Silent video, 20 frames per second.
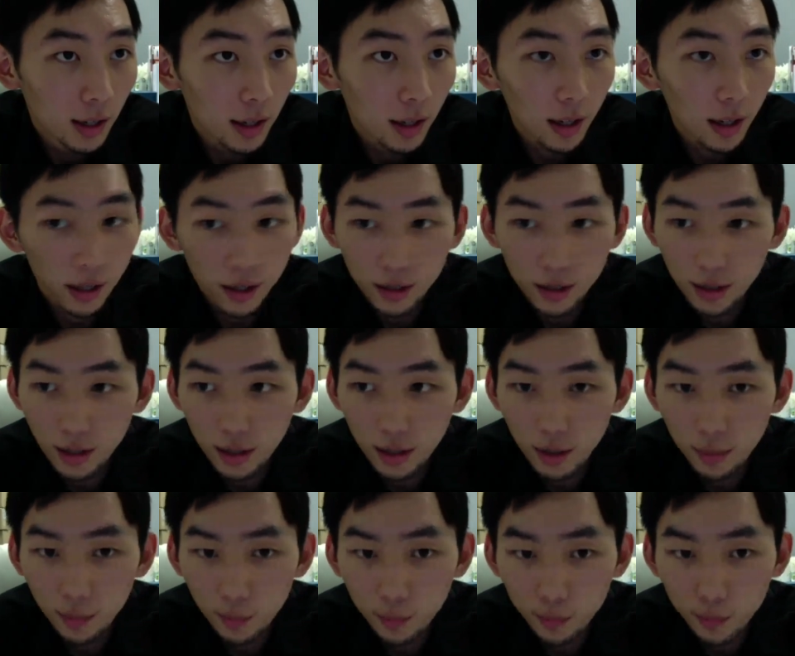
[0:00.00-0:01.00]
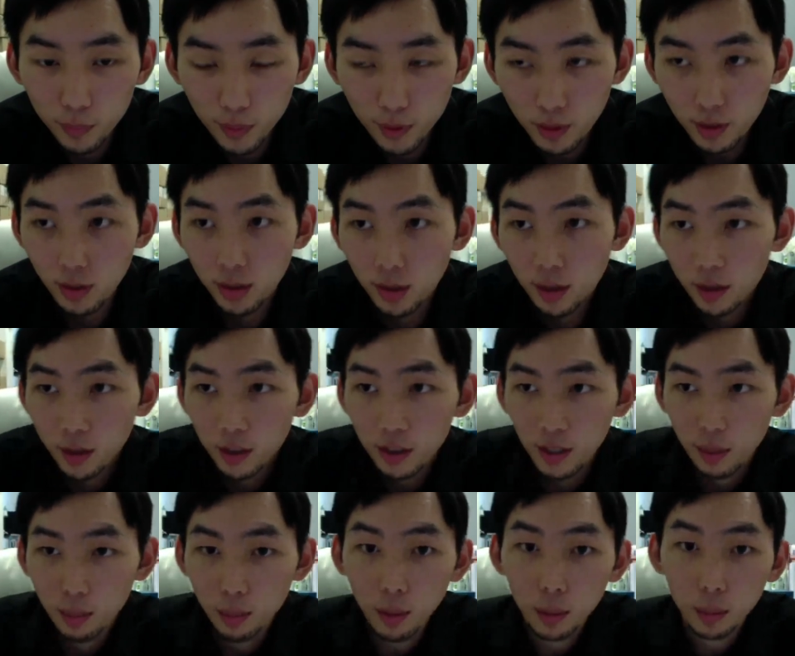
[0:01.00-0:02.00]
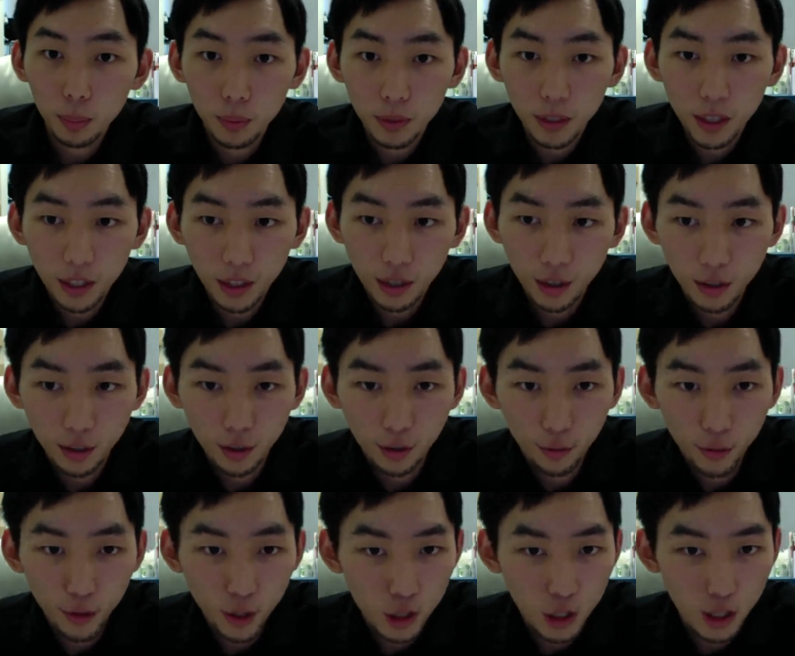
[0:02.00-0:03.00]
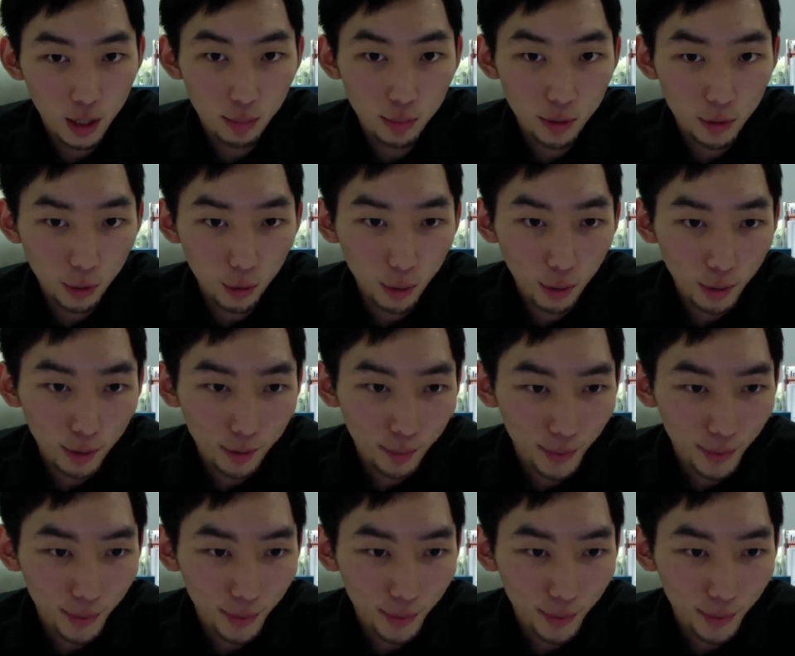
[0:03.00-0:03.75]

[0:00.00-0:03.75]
Yeah, I think I probably need to finish up soon.